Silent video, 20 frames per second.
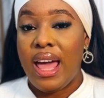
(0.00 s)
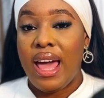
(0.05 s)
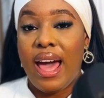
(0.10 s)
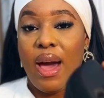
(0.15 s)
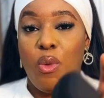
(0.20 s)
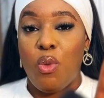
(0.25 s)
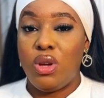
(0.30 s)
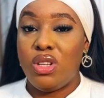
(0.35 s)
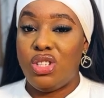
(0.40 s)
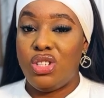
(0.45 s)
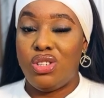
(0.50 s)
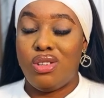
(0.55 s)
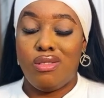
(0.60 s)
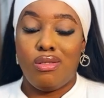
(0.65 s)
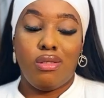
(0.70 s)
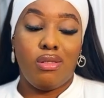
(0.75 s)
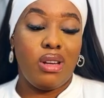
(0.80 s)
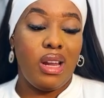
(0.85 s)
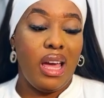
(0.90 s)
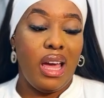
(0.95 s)
I want you to
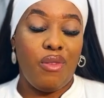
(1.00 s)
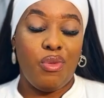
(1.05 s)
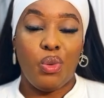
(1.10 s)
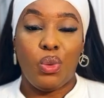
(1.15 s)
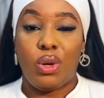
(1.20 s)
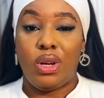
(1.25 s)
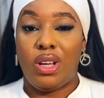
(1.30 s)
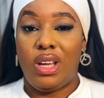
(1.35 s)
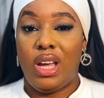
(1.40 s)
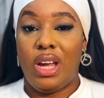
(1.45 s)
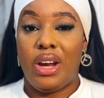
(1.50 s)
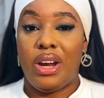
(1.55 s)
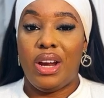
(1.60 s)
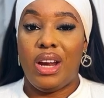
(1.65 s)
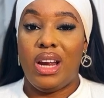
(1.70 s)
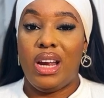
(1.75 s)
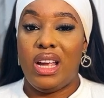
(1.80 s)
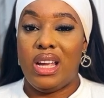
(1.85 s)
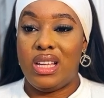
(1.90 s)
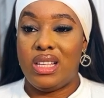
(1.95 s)
know that everyone I'm
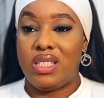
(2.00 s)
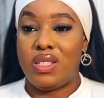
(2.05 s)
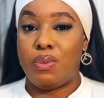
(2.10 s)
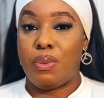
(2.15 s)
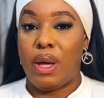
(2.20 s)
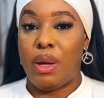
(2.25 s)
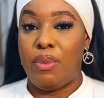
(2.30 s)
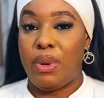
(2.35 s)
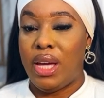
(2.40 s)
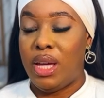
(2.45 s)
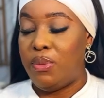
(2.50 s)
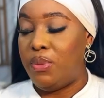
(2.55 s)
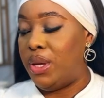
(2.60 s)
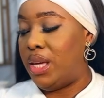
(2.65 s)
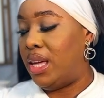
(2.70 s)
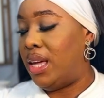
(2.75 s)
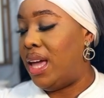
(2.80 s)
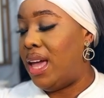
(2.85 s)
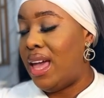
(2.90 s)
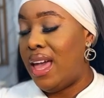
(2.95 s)
here is my
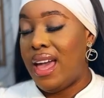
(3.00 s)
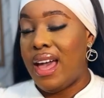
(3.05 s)
baby.